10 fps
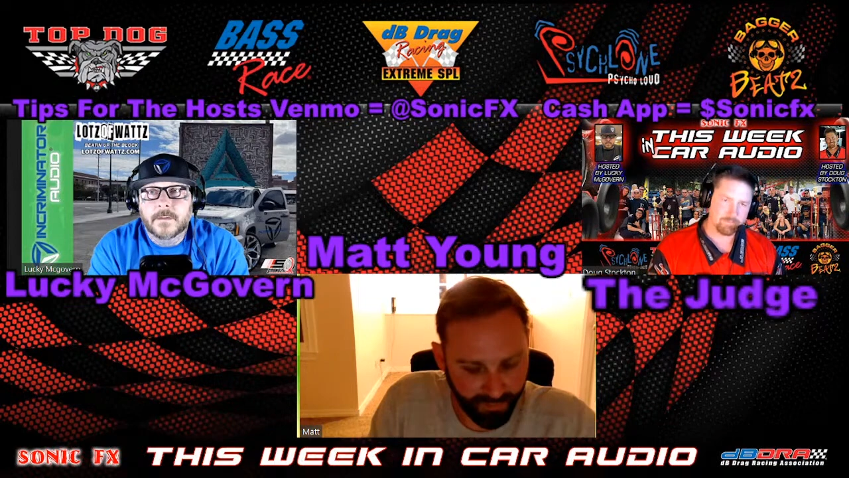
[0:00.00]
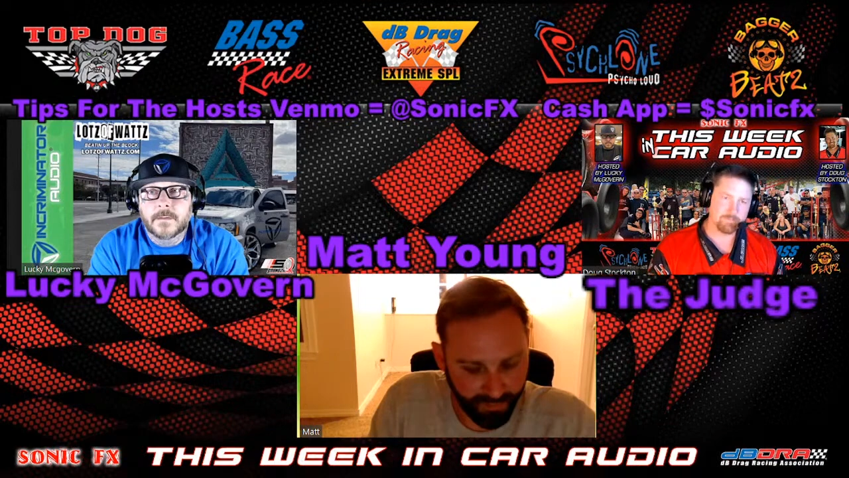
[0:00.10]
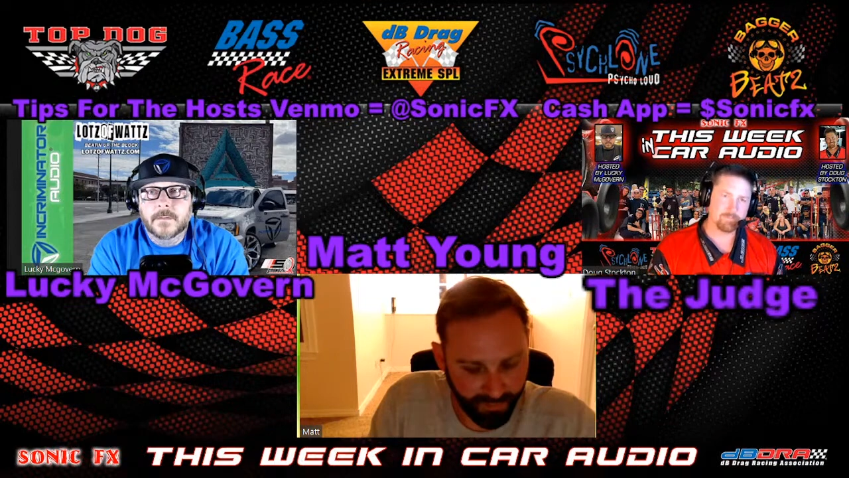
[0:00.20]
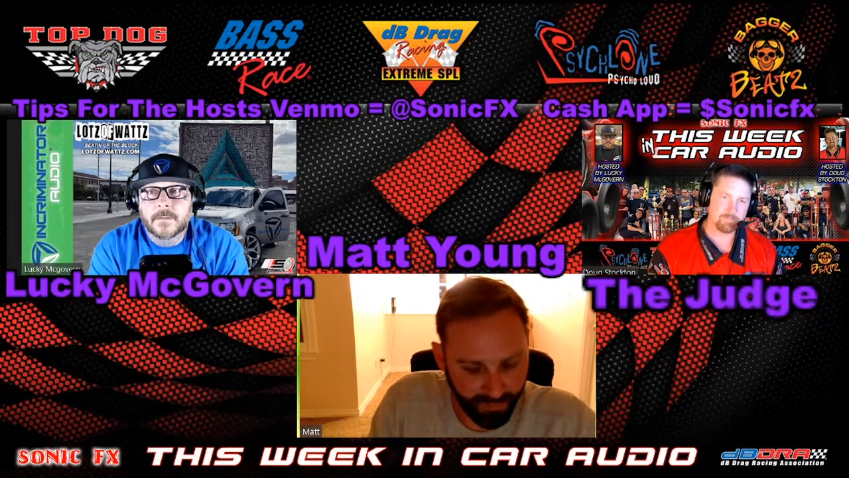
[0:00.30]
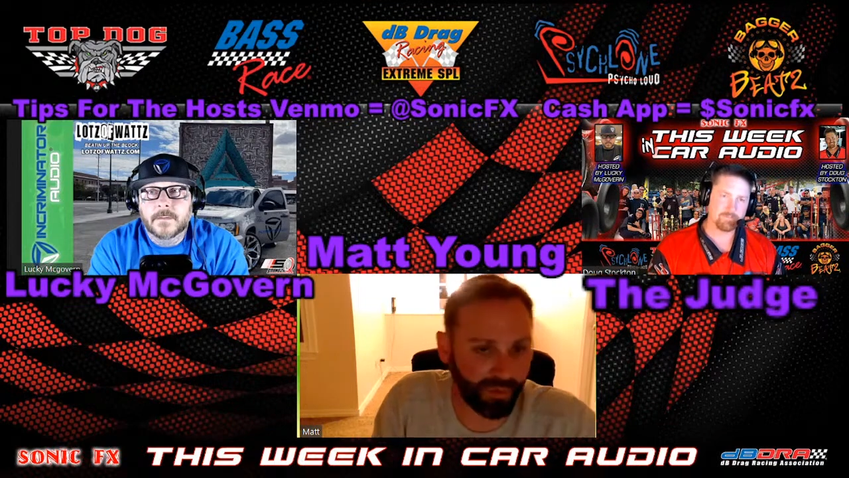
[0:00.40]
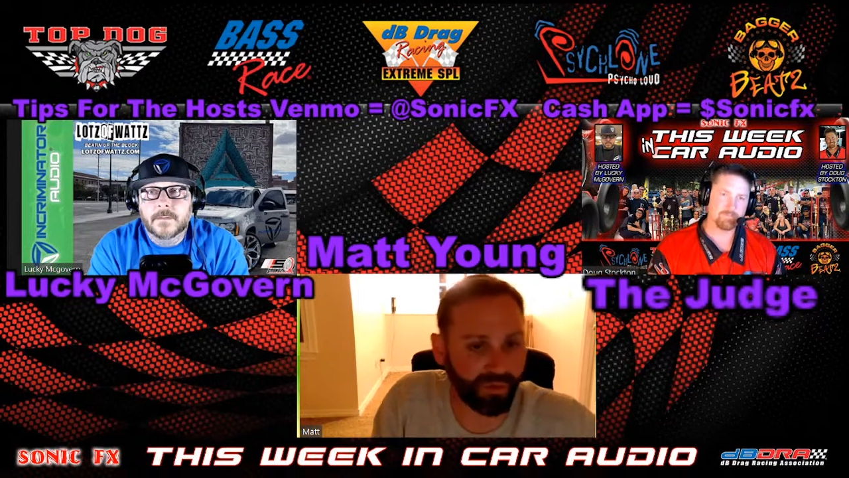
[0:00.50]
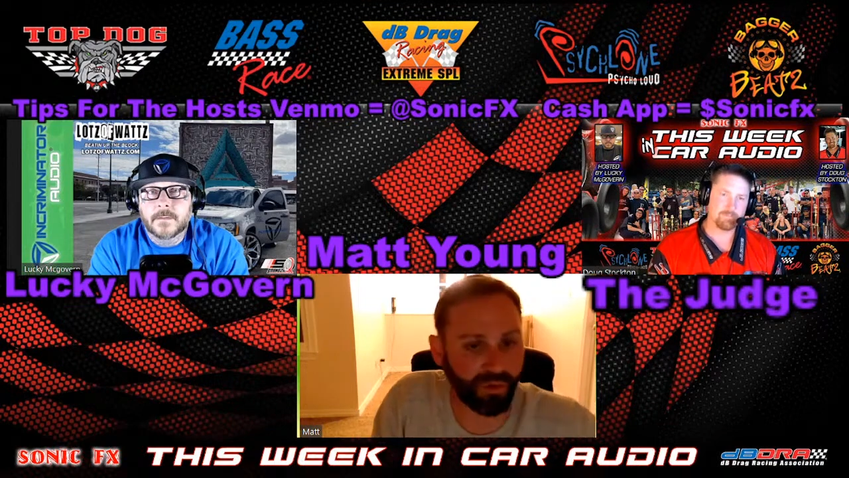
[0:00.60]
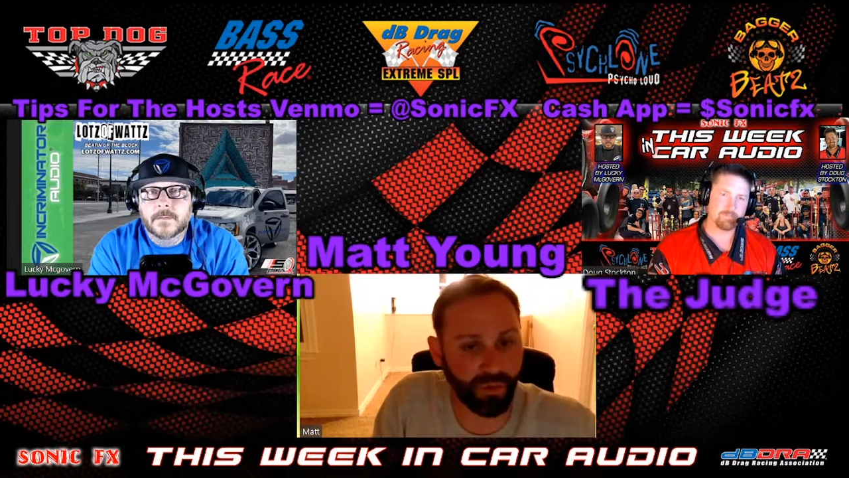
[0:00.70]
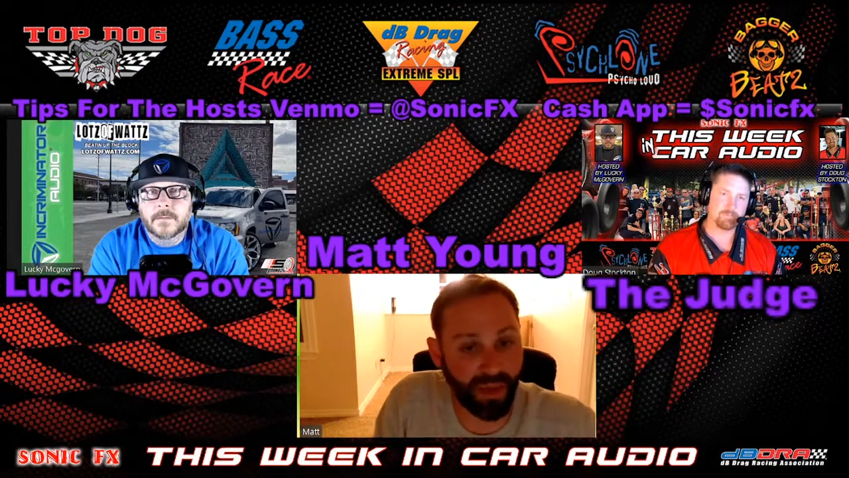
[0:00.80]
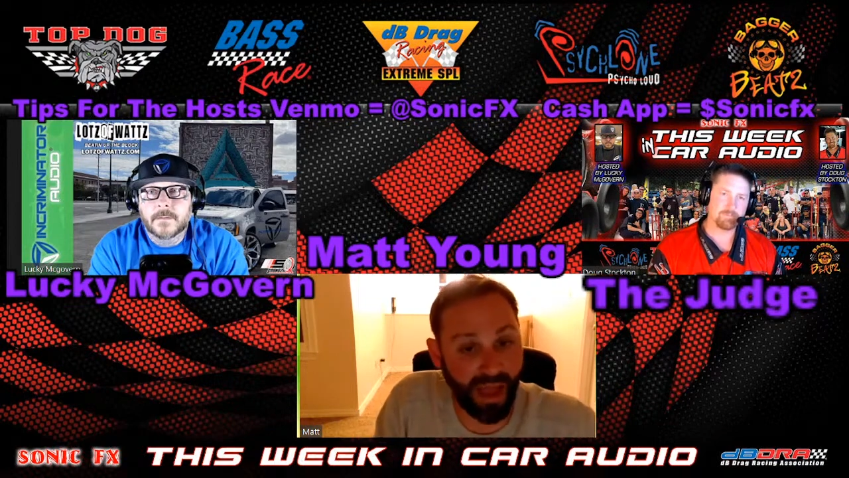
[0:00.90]
as close
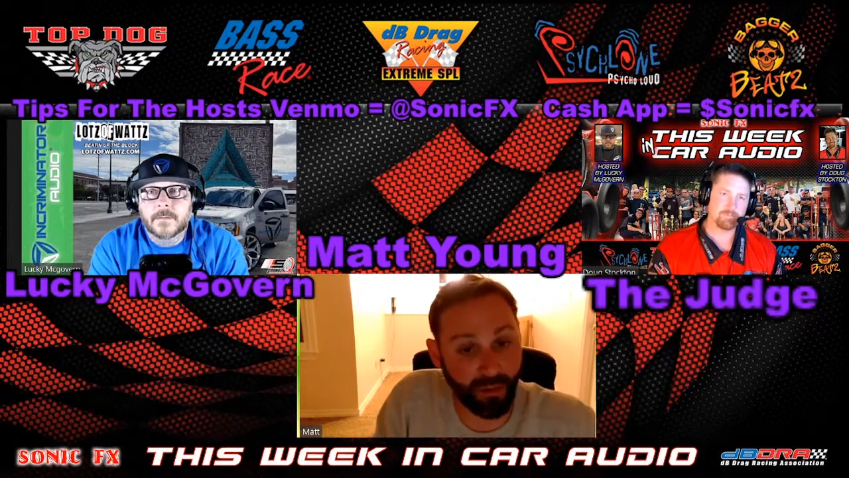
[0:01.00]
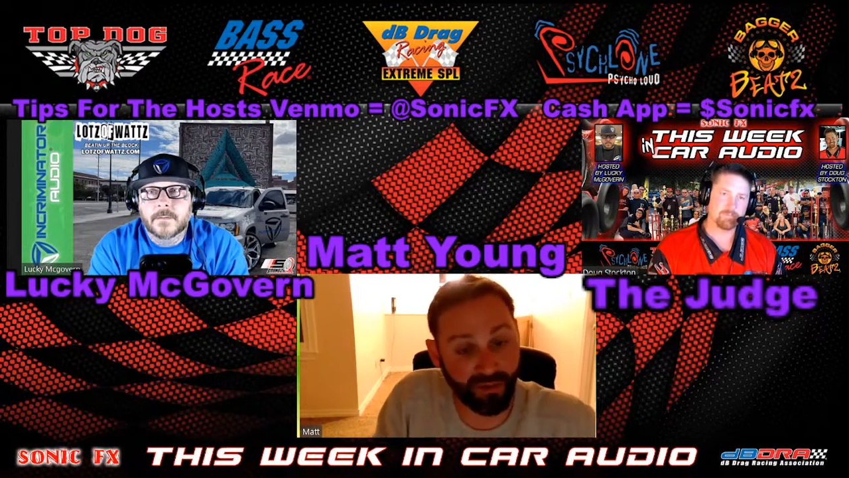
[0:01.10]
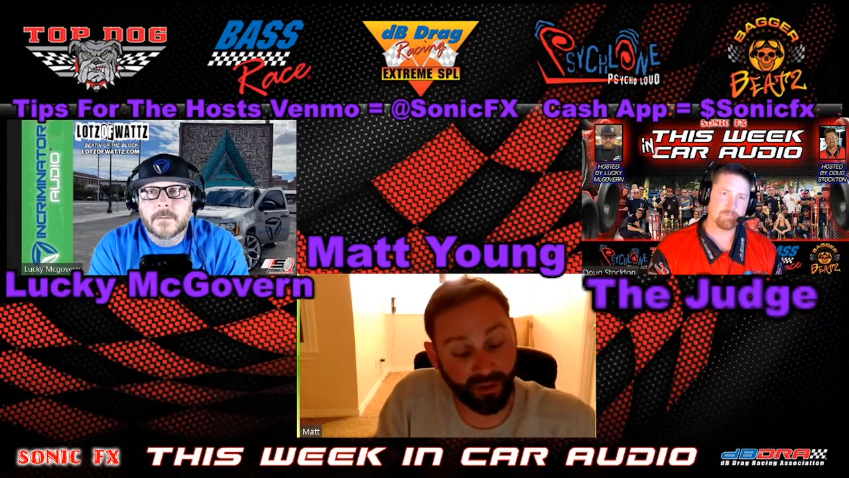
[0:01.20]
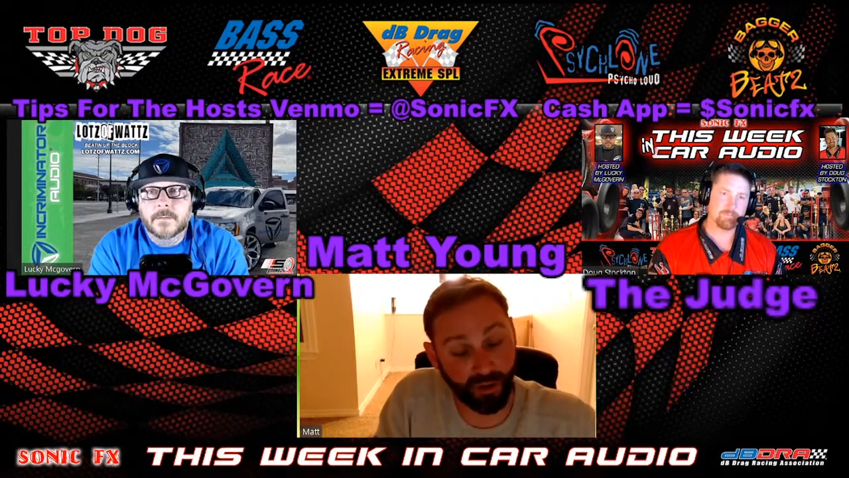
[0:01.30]
to the battery